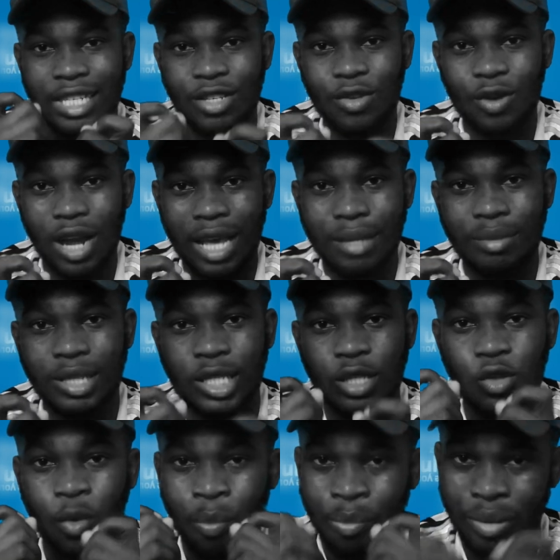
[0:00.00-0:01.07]

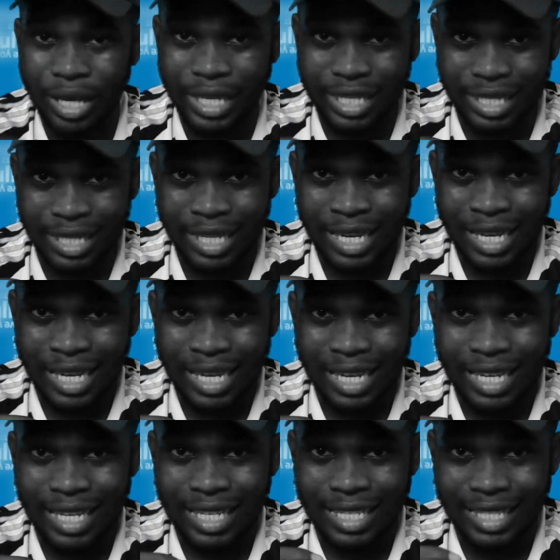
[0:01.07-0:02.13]
describes your page?
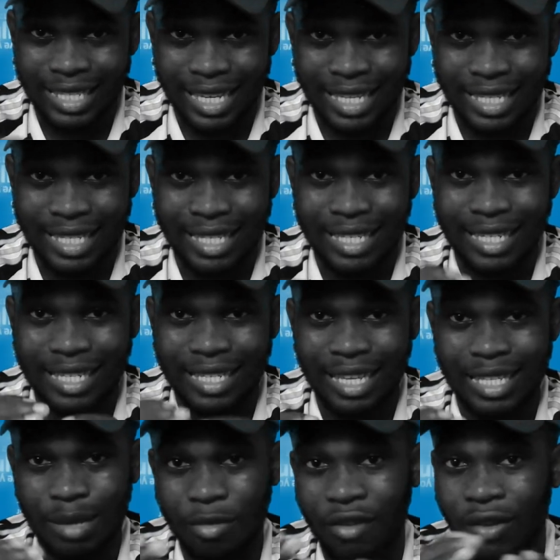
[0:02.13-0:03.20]
Yes, these are
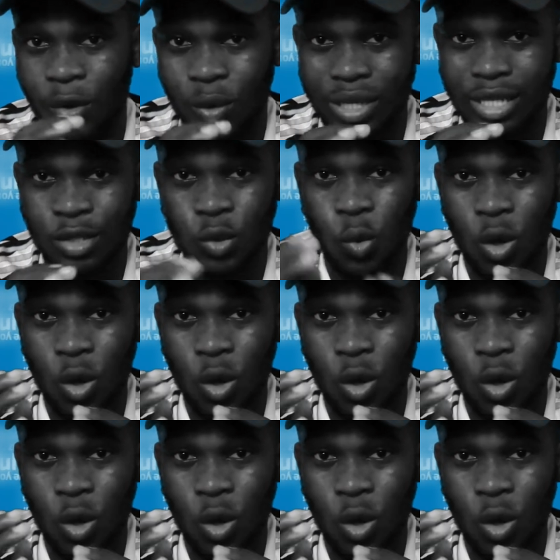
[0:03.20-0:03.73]
some of the questions.